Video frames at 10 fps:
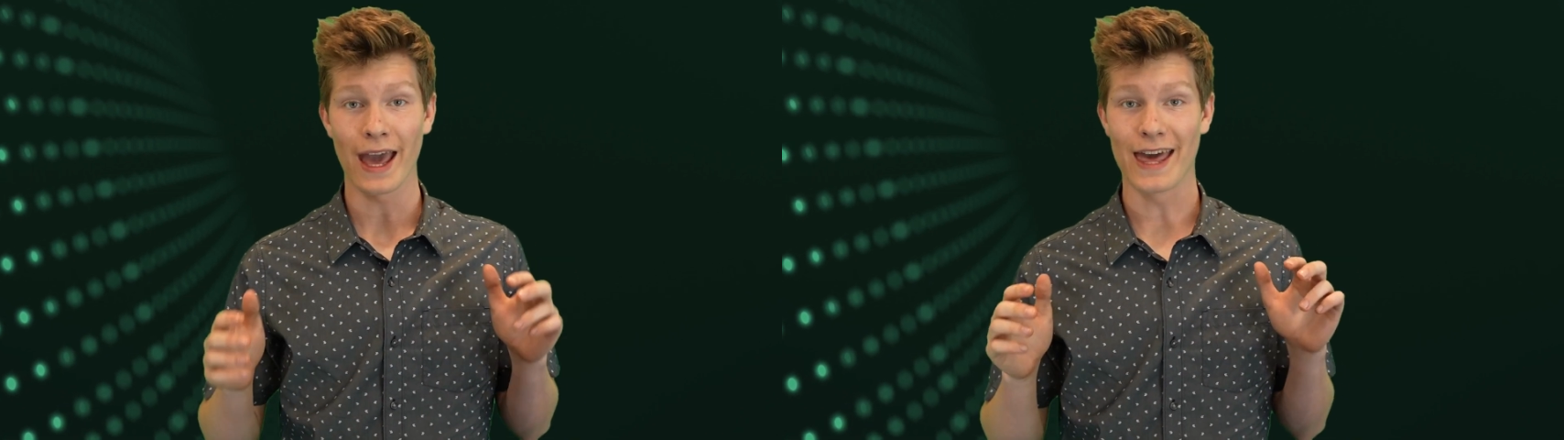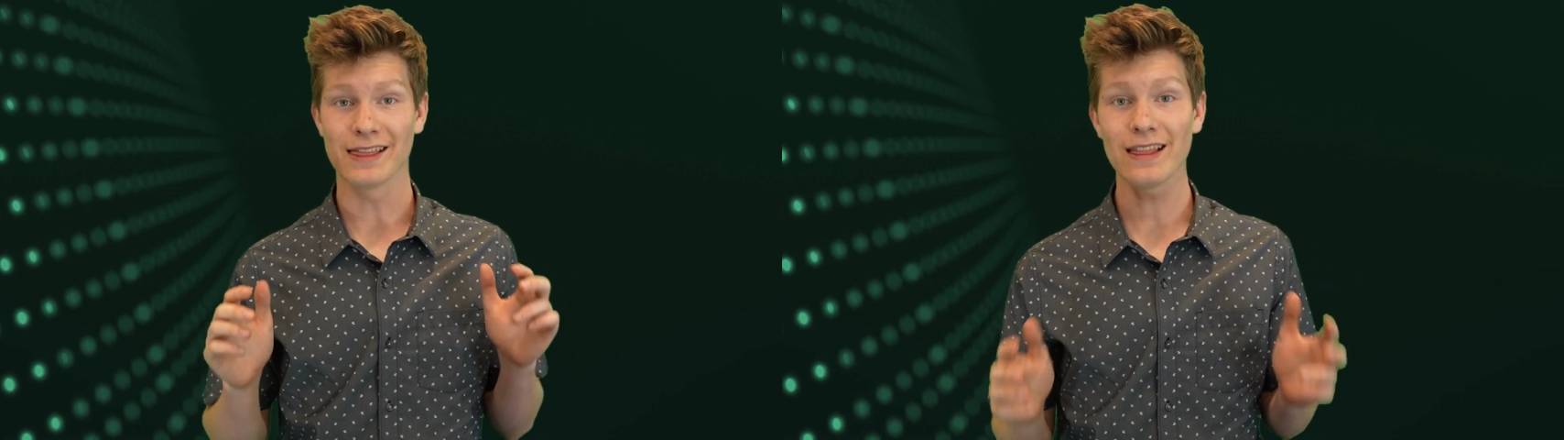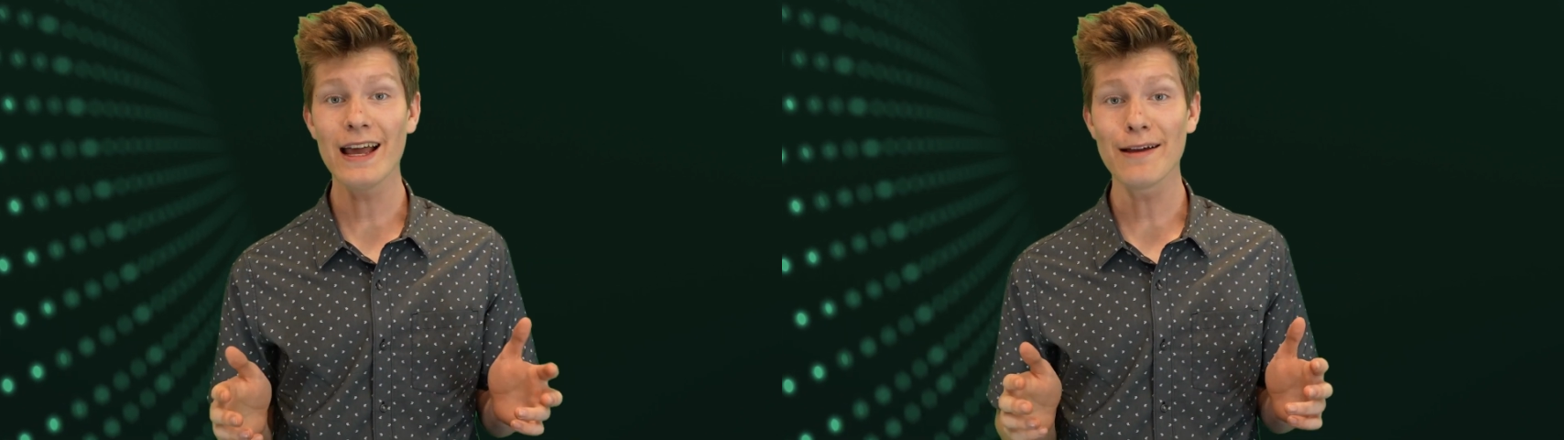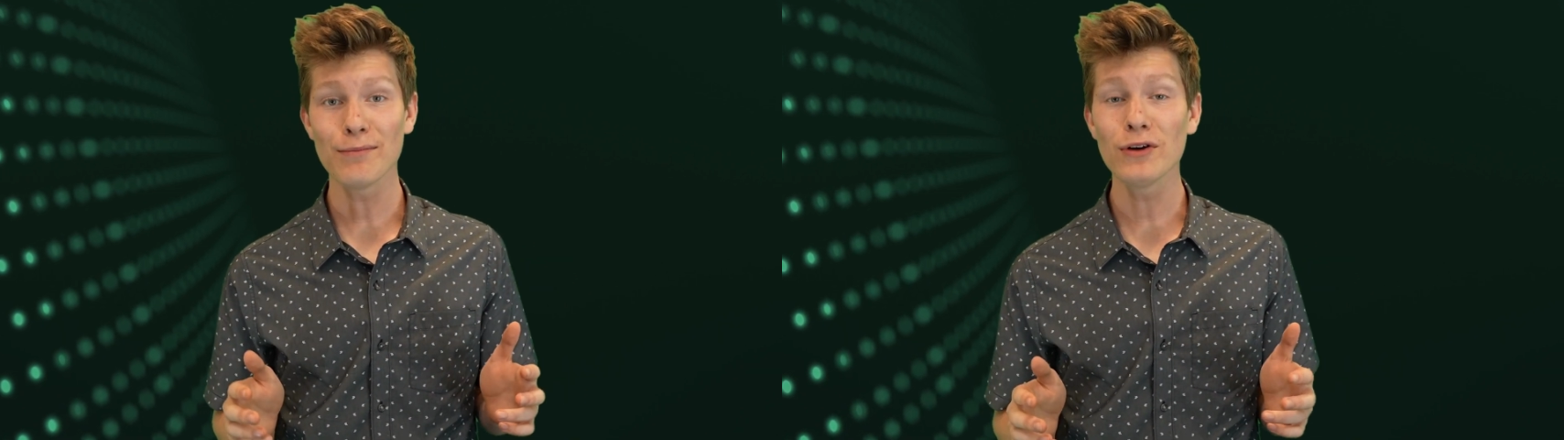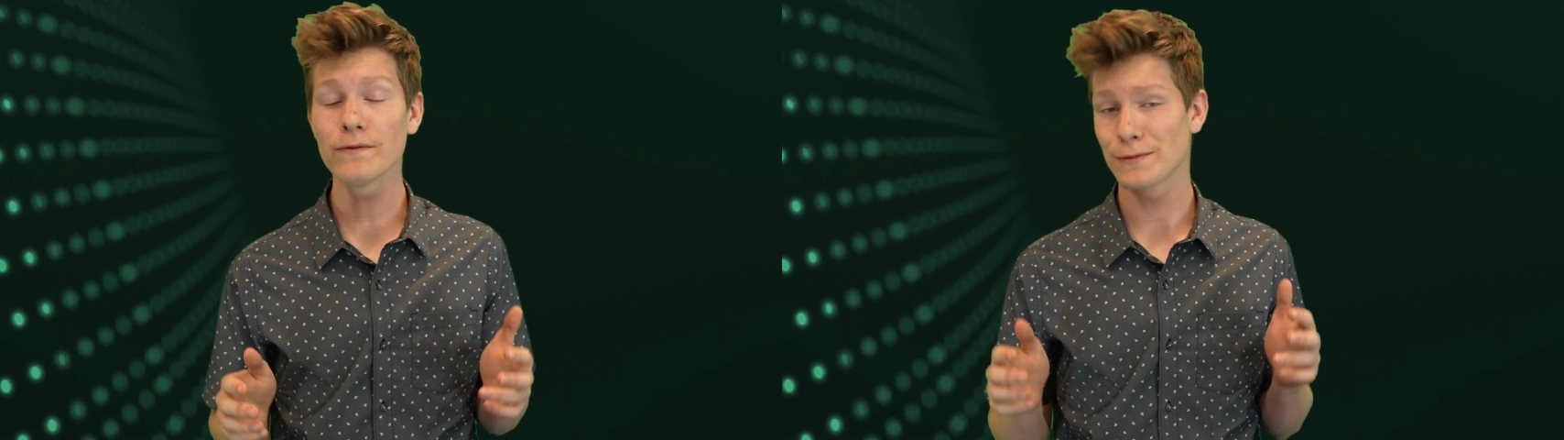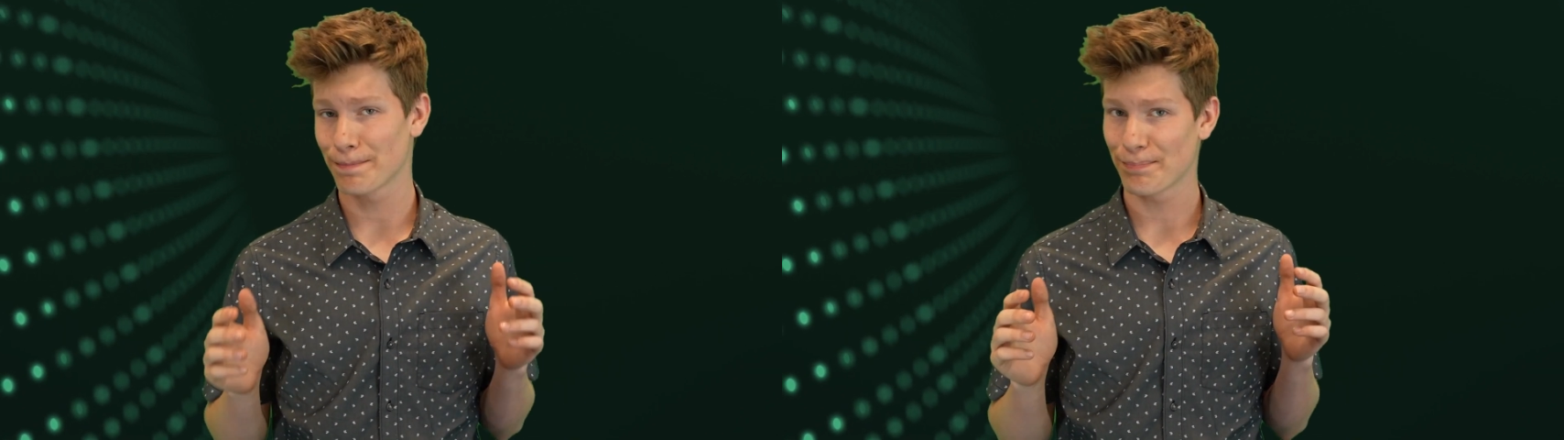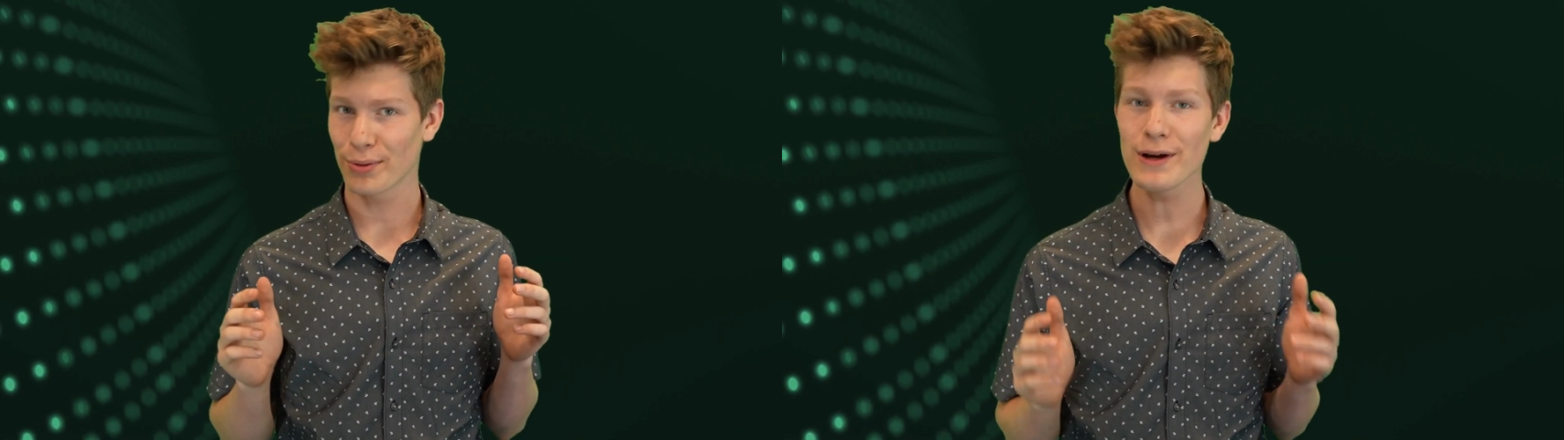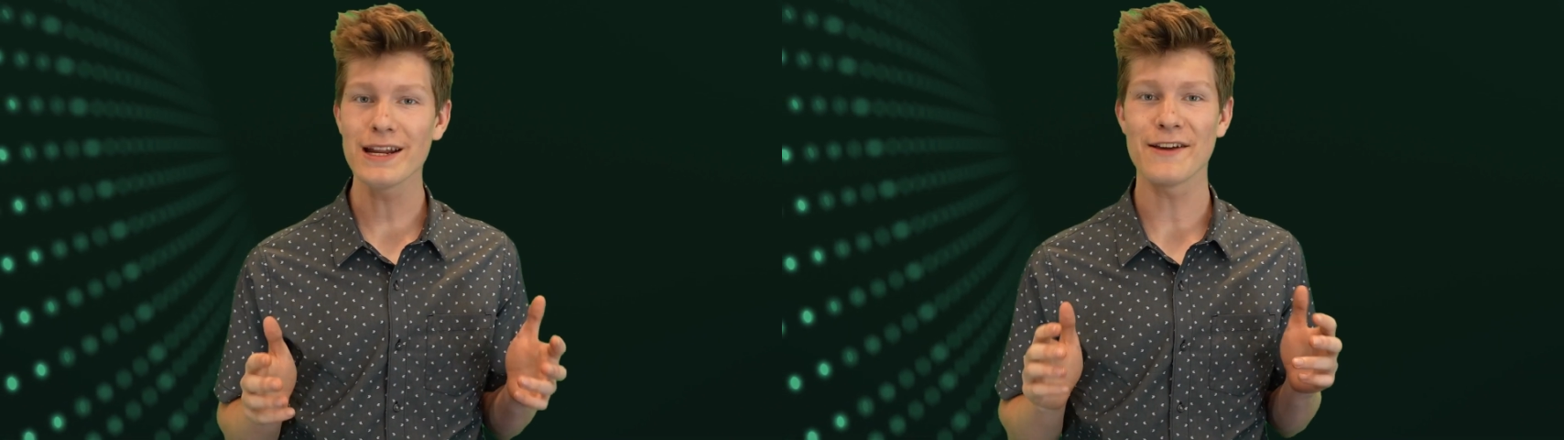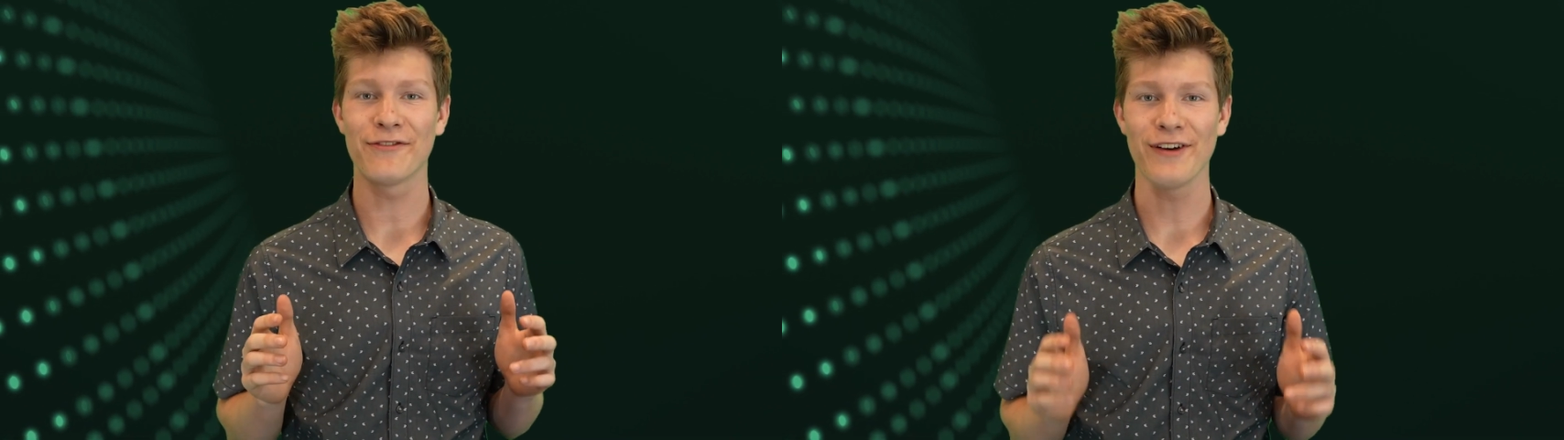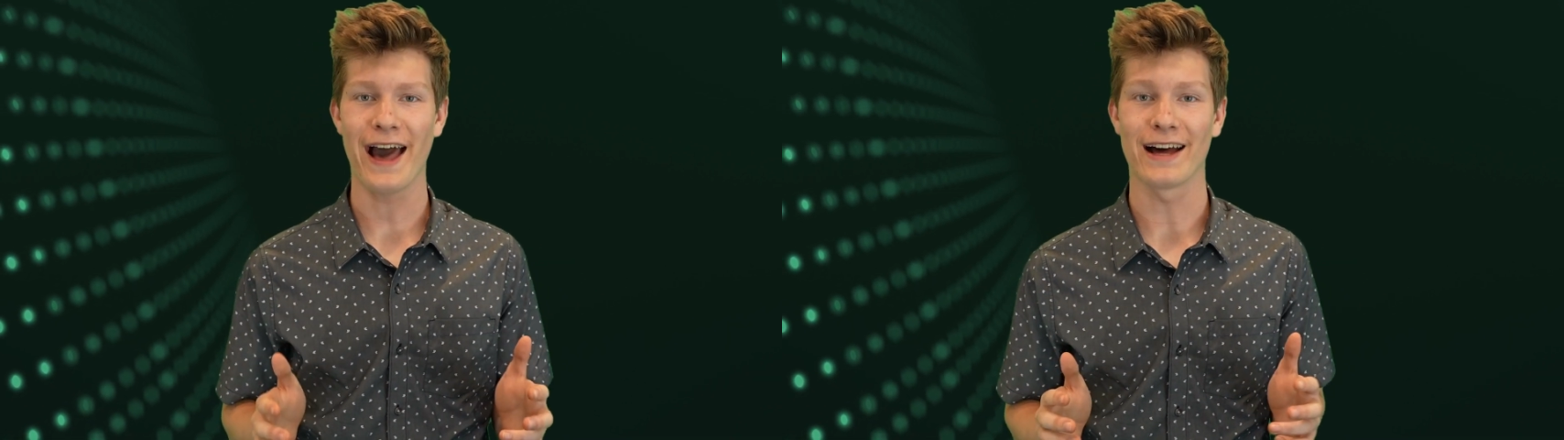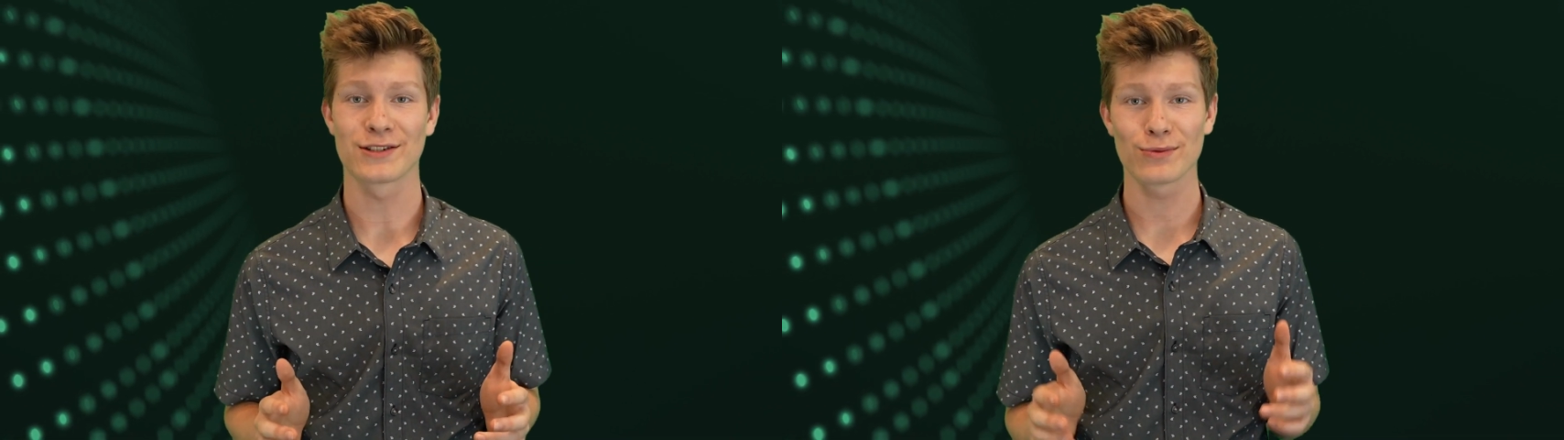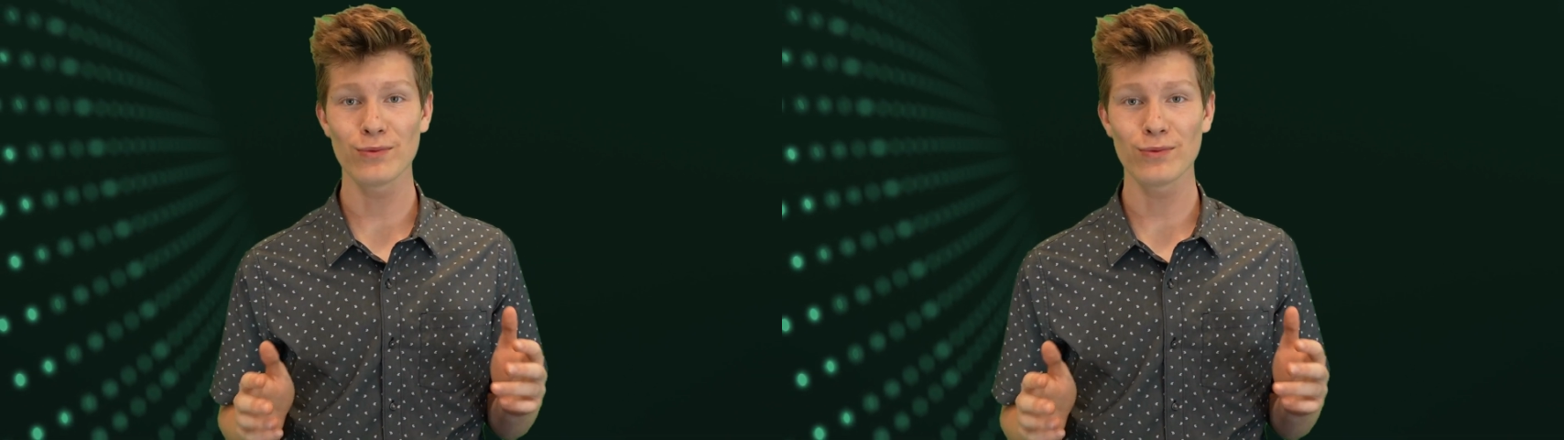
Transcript: And light moves pretty fast,